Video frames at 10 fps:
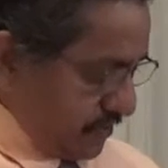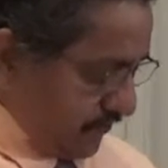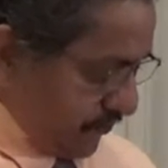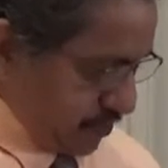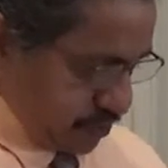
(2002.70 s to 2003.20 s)

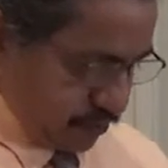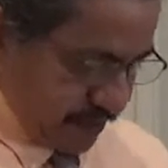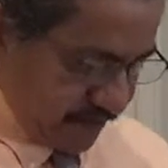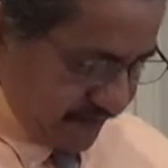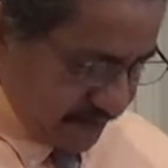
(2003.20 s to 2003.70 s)
Verse
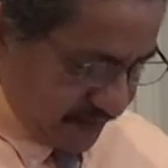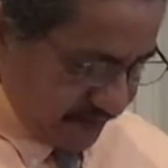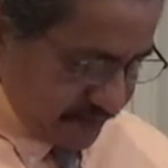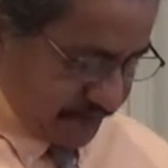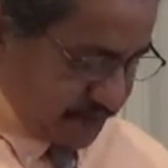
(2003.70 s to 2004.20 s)
12,
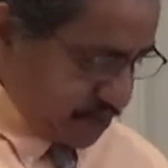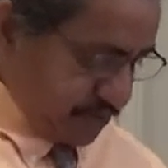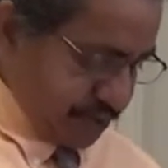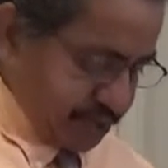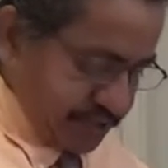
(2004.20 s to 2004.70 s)
I believe this is
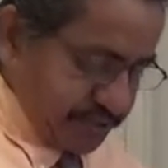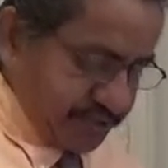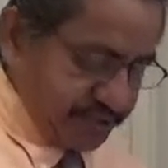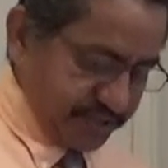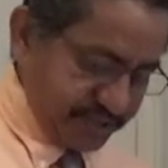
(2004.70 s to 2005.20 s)
where
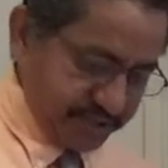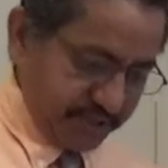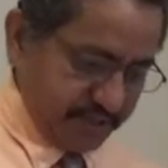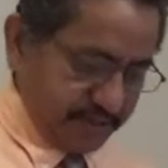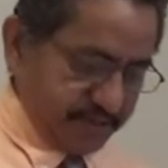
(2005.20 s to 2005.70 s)
Jesus is
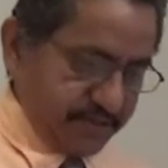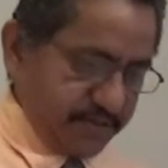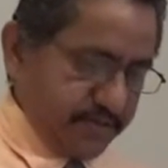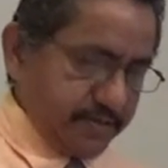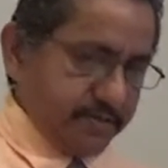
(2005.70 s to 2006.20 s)
uh,
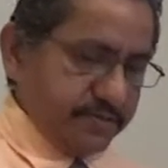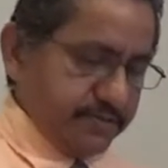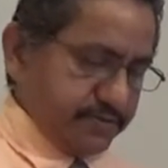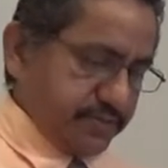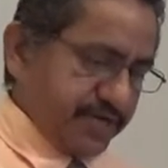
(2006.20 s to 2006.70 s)

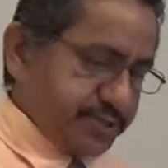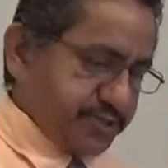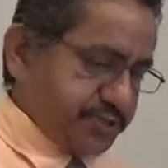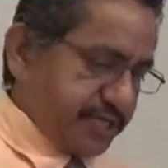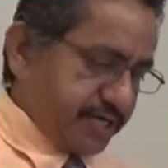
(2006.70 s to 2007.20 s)
not
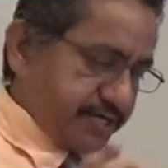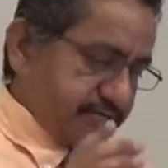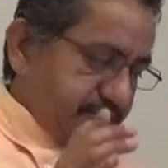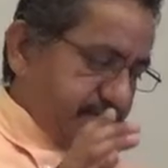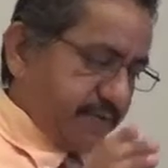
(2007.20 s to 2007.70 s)
just
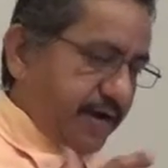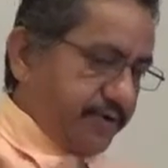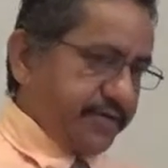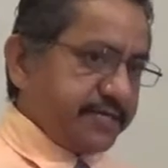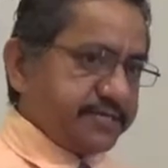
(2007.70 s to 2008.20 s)
telling them
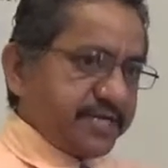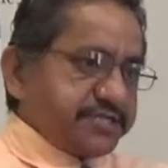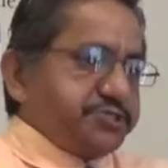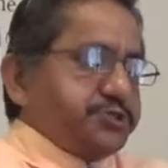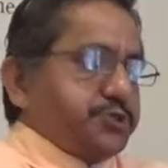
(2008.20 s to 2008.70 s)
how he is, not
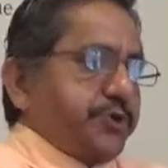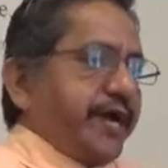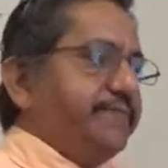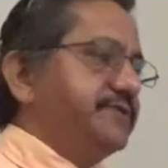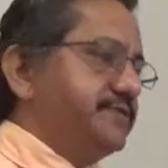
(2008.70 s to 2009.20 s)
just
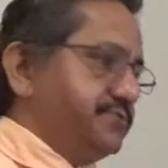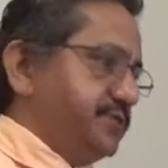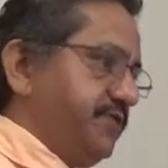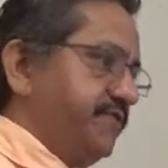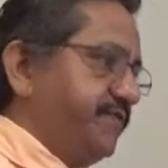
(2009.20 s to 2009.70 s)
describing
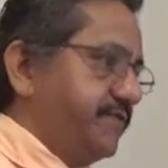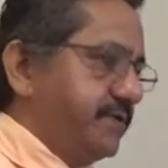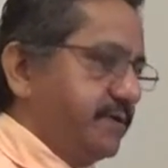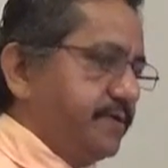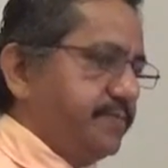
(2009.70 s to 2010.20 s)

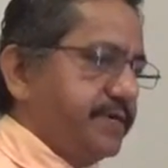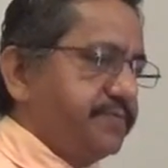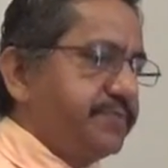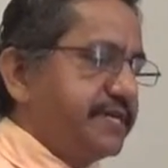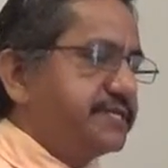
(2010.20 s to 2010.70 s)
himself,
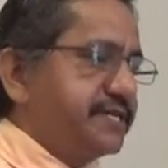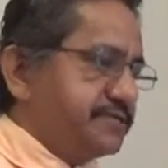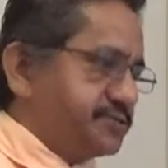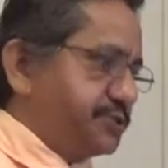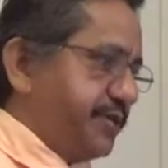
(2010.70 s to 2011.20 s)
but being an
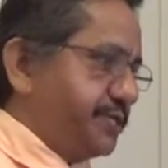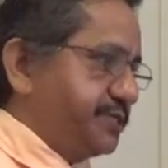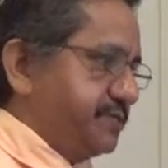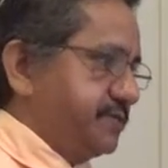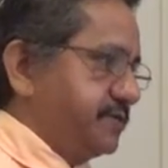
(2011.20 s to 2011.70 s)

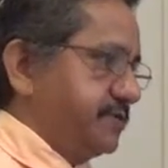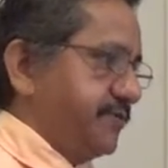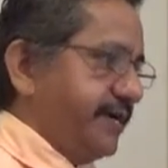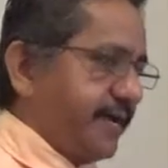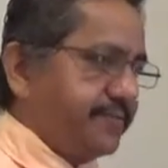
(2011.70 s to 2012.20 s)
illustration,
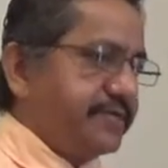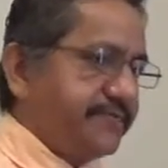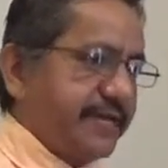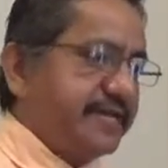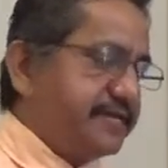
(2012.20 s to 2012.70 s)
right? And I
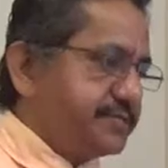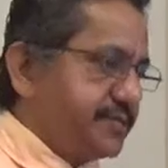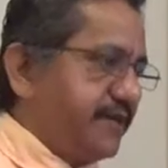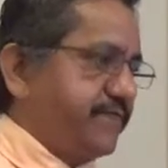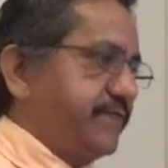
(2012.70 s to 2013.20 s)
believe that he
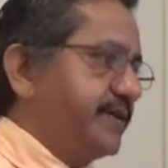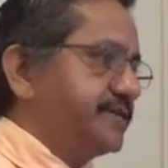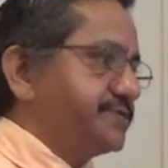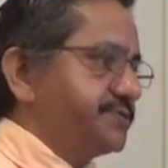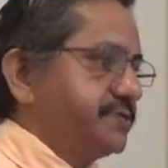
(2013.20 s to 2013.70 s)
is that for
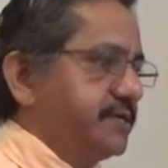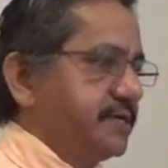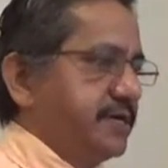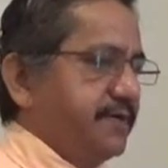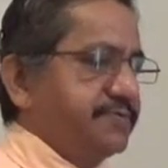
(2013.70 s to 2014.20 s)
us.
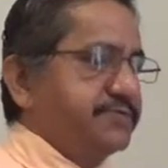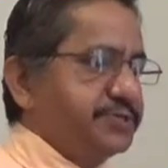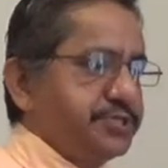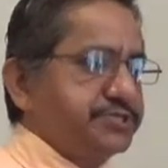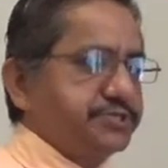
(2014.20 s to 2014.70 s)
I believe
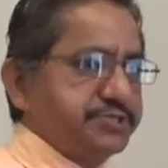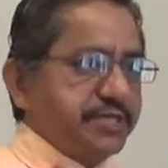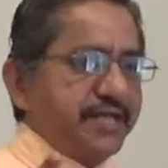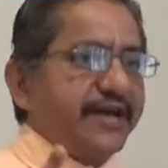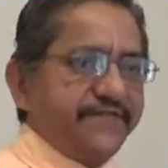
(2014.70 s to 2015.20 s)
that Jesus is
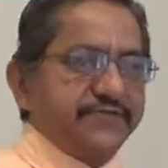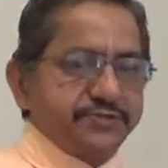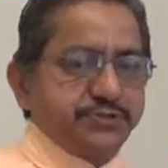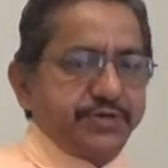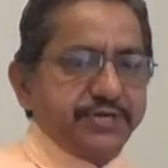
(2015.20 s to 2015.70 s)
a life
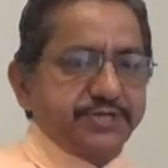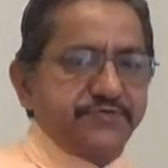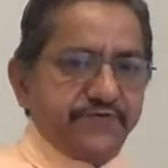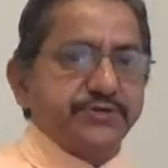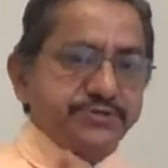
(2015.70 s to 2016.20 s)
illustration
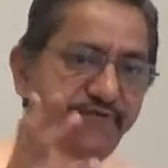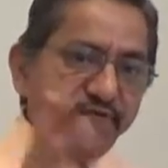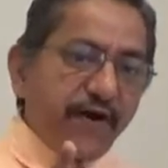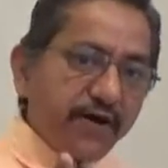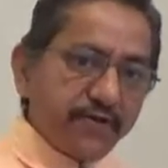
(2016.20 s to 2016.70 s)
for us to
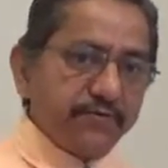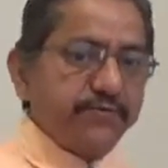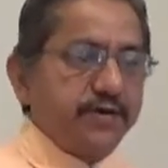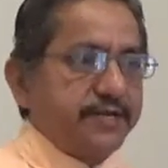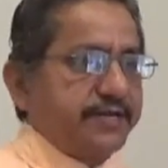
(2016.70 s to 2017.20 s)

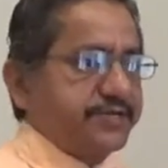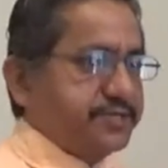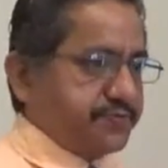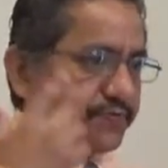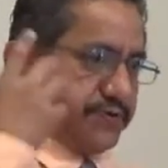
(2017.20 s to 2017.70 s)
follow, not
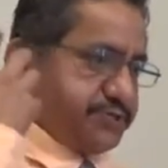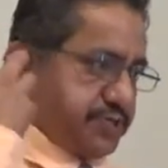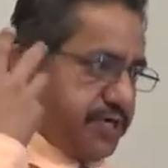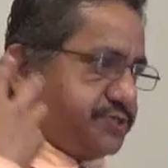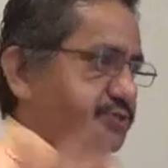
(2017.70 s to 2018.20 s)
just for
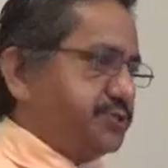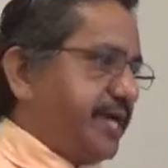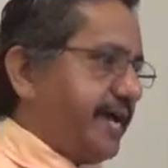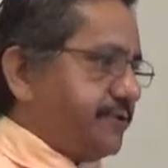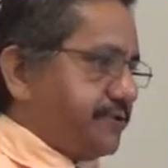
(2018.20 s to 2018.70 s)
us to
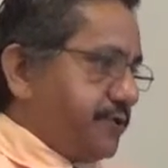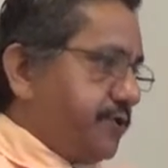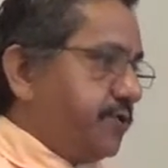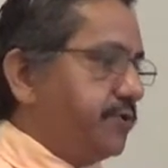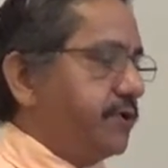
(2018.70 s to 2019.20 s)
understand or
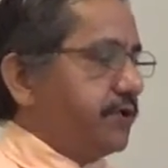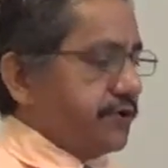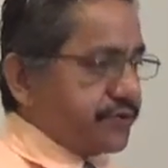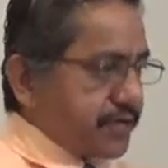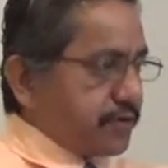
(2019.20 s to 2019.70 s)
know
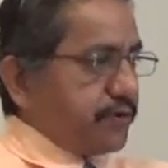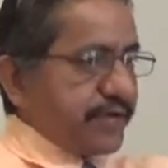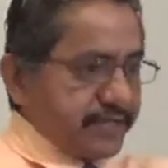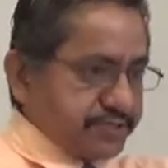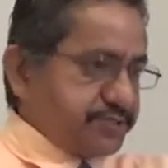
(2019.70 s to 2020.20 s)
or think, oh
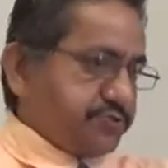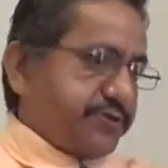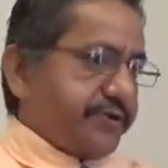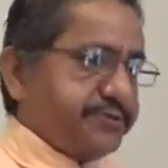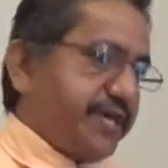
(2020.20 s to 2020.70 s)
yeah, this is
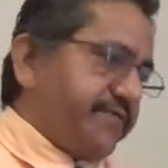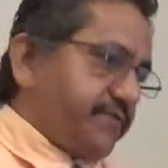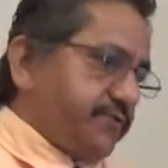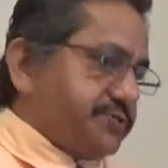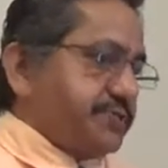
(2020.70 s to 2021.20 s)
what our
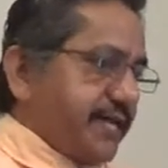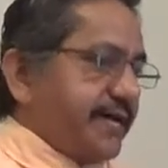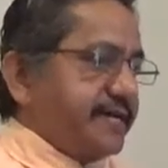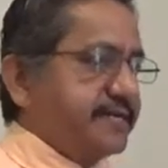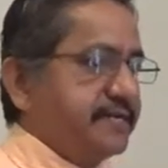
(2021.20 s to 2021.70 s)
Savior was
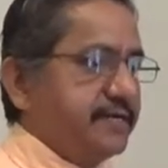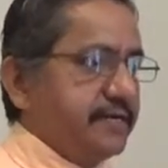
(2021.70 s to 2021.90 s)
like.